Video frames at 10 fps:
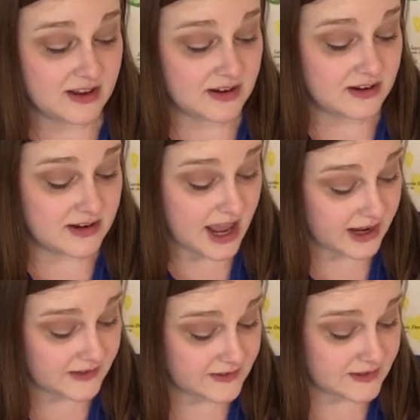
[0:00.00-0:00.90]

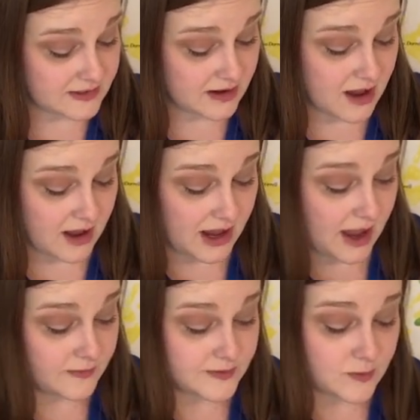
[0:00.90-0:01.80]
Next, out
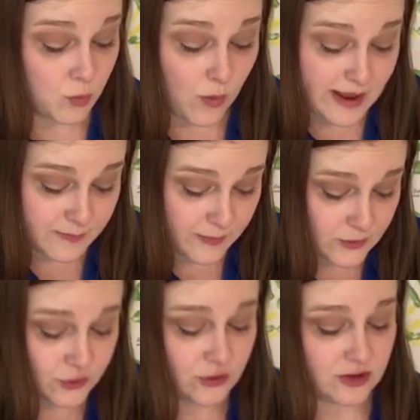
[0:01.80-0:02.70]
of some white
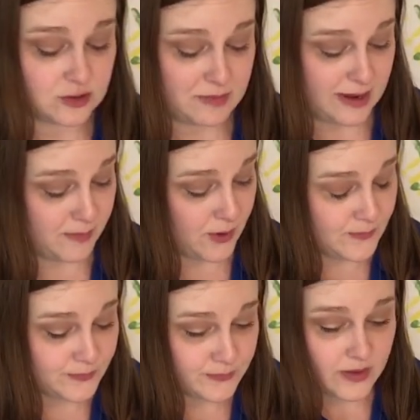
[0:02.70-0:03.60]
construction paper,
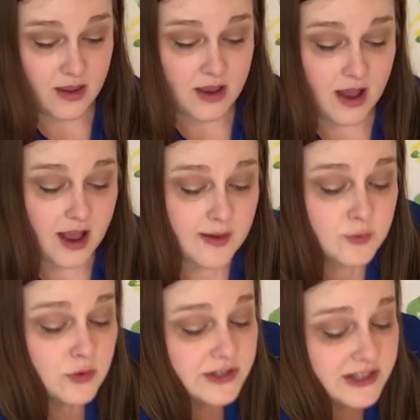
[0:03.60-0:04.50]
I'm
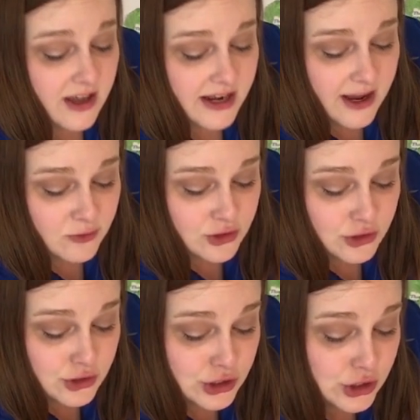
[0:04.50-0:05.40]
going to cut out
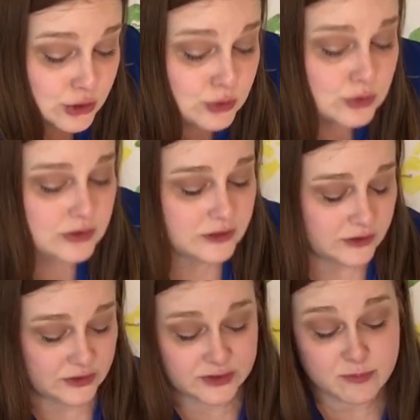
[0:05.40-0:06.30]
two
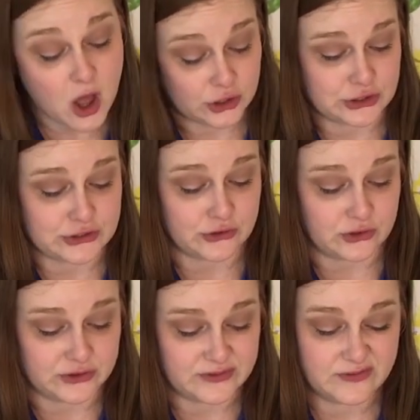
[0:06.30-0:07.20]
smaller
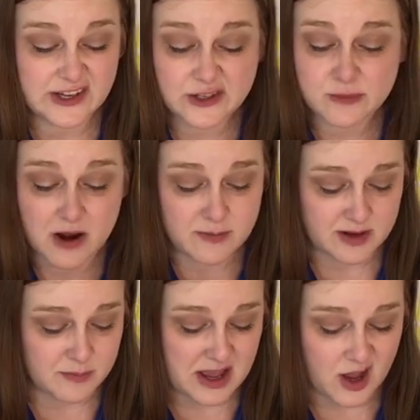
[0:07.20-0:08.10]
circles. These are probably
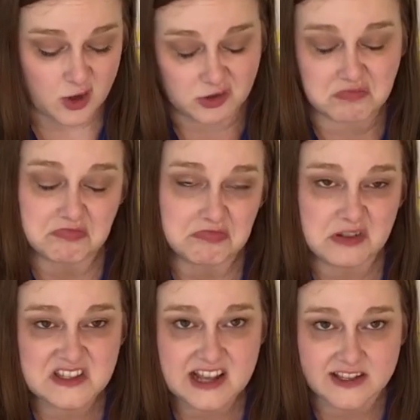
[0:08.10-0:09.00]
about the
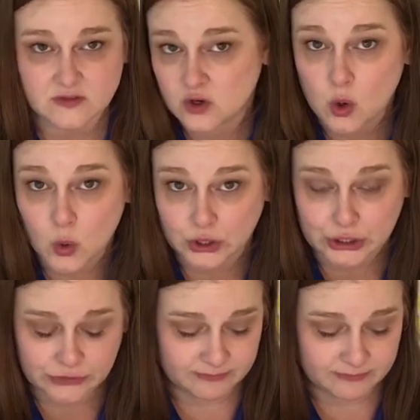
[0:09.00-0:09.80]
size of a quarter.